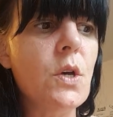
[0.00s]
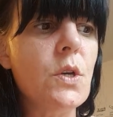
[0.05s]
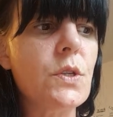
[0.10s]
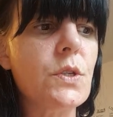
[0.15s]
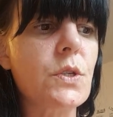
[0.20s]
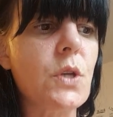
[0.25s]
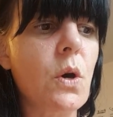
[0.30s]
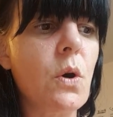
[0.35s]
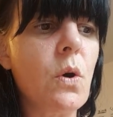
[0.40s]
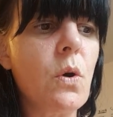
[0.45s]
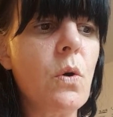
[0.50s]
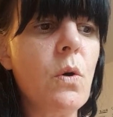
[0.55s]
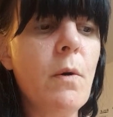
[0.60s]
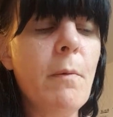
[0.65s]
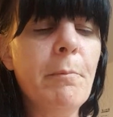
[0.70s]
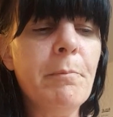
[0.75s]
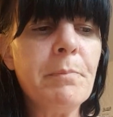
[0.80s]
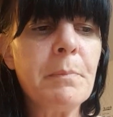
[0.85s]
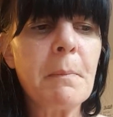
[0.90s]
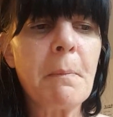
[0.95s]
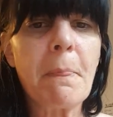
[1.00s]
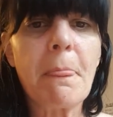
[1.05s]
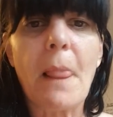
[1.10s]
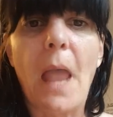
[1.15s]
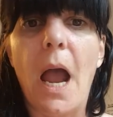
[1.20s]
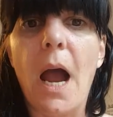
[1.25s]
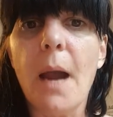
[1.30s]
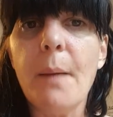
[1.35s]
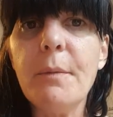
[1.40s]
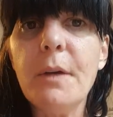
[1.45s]
So
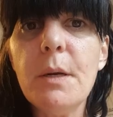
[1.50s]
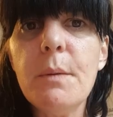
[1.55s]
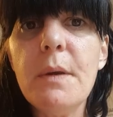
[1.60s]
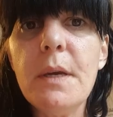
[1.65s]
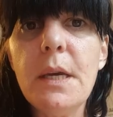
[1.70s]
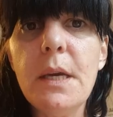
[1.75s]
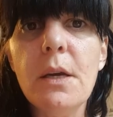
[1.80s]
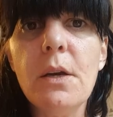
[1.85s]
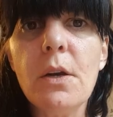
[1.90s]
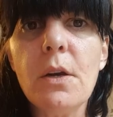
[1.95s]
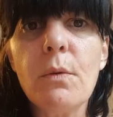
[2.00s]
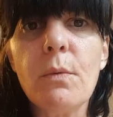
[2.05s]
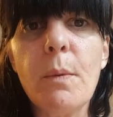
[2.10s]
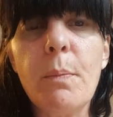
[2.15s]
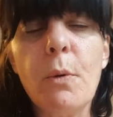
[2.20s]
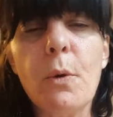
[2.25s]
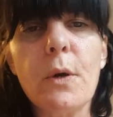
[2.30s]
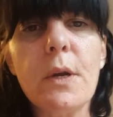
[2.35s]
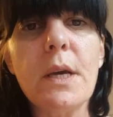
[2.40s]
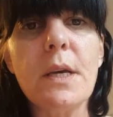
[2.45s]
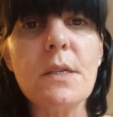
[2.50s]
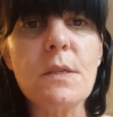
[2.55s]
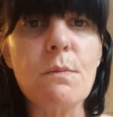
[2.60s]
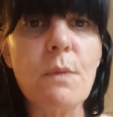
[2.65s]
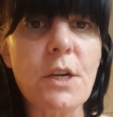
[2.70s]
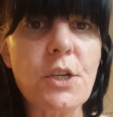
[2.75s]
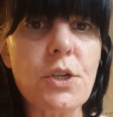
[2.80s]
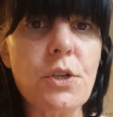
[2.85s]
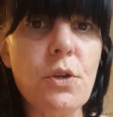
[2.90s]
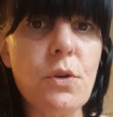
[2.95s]
I'm going to be here reporting as
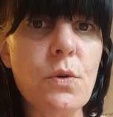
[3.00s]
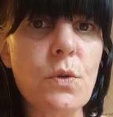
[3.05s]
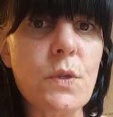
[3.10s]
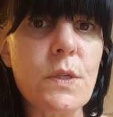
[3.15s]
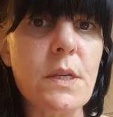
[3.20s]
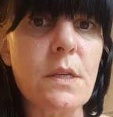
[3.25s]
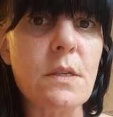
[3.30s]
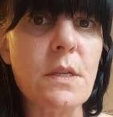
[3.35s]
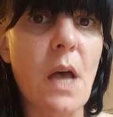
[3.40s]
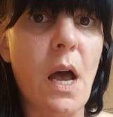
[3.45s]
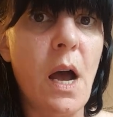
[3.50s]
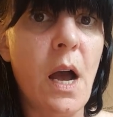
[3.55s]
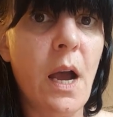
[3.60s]
much news as